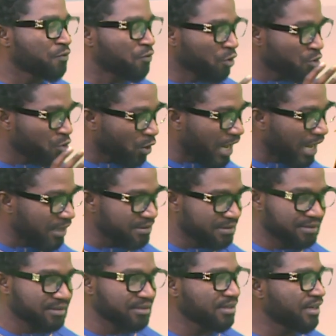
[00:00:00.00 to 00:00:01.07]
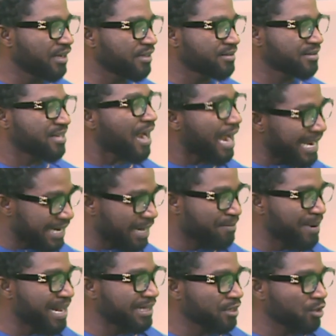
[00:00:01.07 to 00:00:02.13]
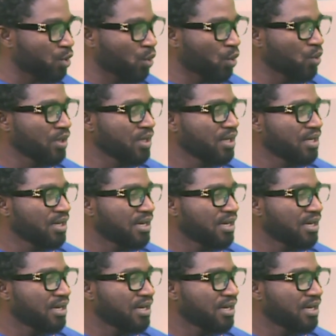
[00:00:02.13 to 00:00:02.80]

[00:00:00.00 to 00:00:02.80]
you've got your hands in, tied up by the law.